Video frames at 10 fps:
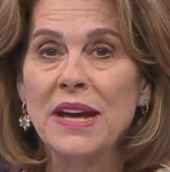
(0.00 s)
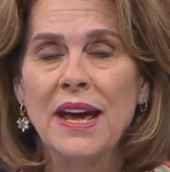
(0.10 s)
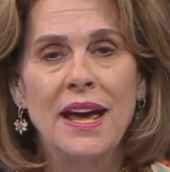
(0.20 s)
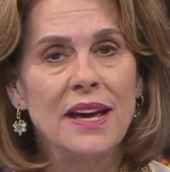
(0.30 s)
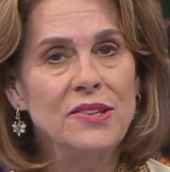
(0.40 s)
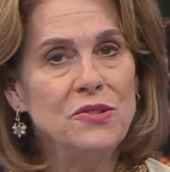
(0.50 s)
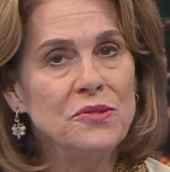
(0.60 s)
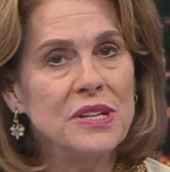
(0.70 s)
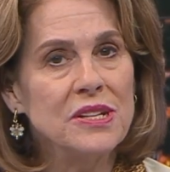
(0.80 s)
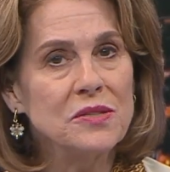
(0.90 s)
and using
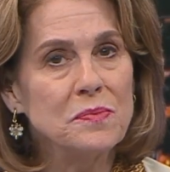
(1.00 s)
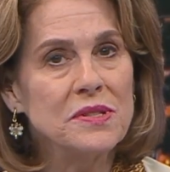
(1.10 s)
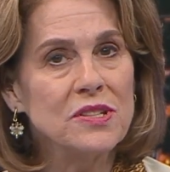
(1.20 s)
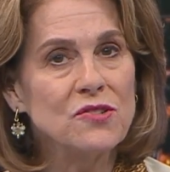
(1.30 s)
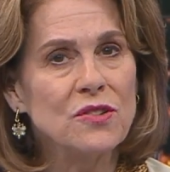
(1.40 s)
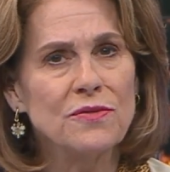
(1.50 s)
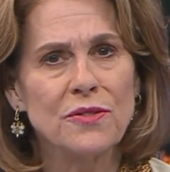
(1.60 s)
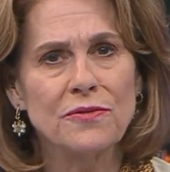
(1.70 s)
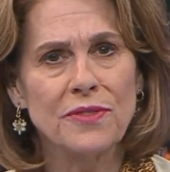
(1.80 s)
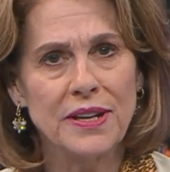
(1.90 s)
his position for
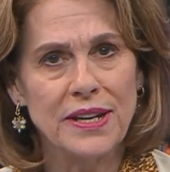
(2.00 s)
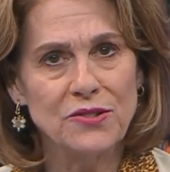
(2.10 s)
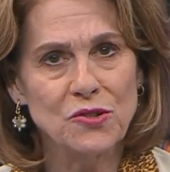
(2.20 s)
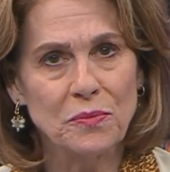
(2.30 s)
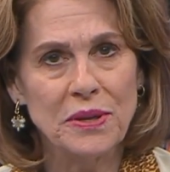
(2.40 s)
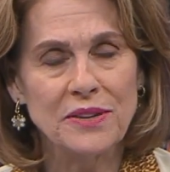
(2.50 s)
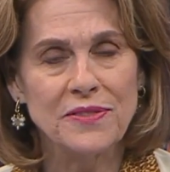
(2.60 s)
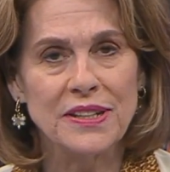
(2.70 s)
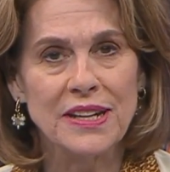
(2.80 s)
financial benefit.